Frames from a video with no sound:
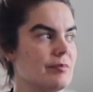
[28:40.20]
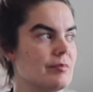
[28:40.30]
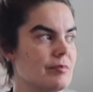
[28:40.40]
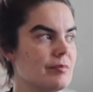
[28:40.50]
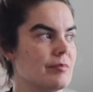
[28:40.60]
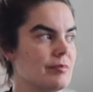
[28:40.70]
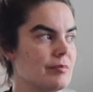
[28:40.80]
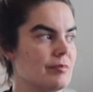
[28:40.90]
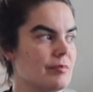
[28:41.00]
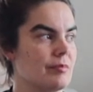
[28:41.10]

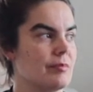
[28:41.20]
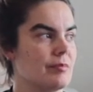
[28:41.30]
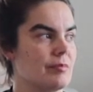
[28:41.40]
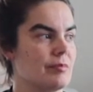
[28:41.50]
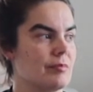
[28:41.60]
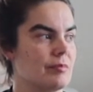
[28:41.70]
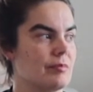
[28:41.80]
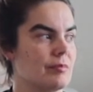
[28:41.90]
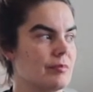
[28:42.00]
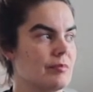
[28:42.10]

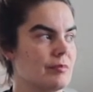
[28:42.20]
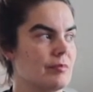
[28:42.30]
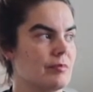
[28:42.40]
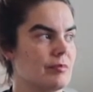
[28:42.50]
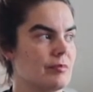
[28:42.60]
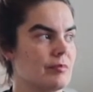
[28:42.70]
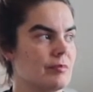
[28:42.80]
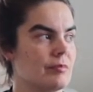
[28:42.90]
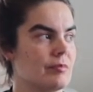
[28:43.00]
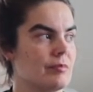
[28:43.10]

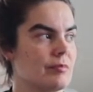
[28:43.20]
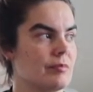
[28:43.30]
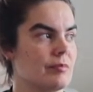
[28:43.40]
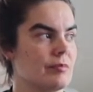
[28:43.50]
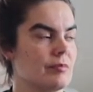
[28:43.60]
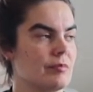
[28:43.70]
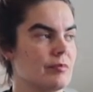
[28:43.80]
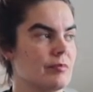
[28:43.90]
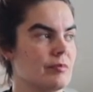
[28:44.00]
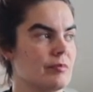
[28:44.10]

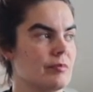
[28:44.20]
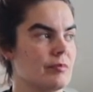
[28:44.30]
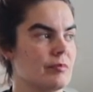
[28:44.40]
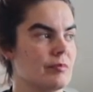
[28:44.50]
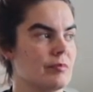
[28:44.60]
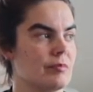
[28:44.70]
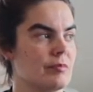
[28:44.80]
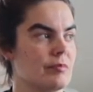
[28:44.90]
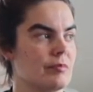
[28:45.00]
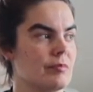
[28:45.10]

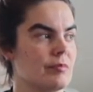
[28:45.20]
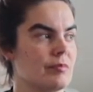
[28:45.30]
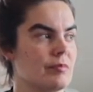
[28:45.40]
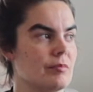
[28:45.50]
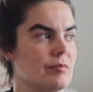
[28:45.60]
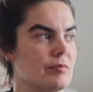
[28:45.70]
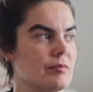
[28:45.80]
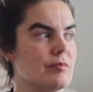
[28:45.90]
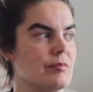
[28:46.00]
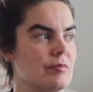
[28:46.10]

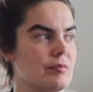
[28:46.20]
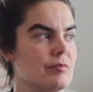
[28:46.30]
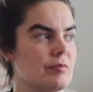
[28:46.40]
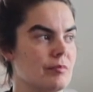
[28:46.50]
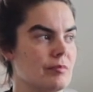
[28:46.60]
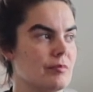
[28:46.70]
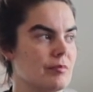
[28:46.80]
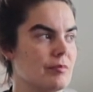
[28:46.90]
No words are spoken by the person on screen.